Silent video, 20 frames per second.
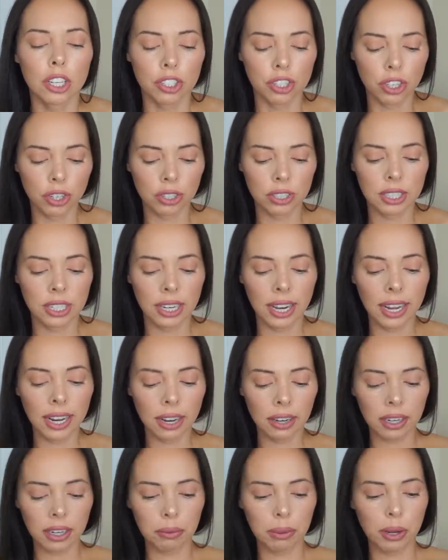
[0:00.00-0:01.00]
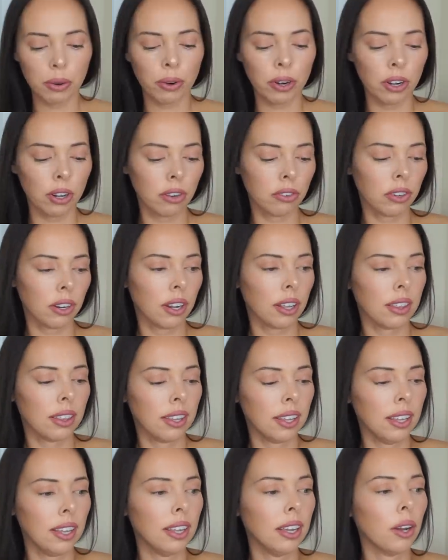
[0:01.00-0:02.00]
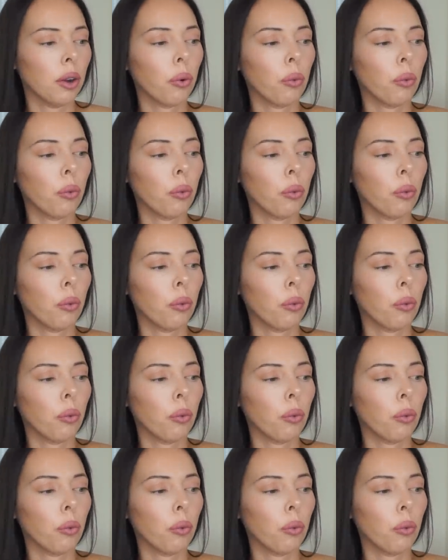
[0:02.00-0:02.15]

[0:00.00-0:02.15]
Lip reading: So today I'm going to be going over the